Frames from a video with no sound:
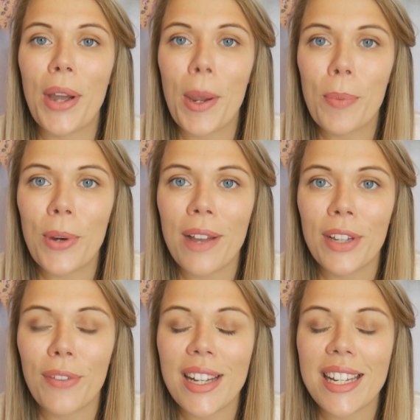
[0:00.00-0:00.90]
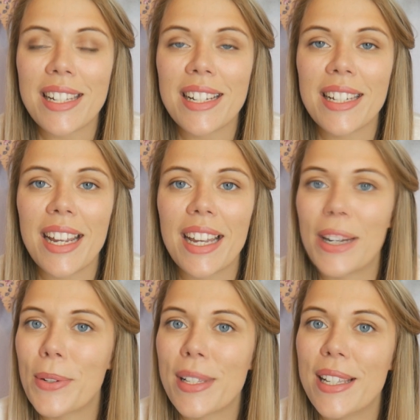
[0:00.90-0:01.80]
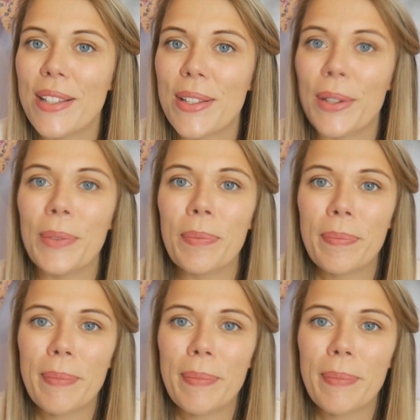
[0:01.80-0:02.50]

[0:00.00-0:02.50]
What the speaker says: I hope you're all having a fantastic day, and I will see you soon.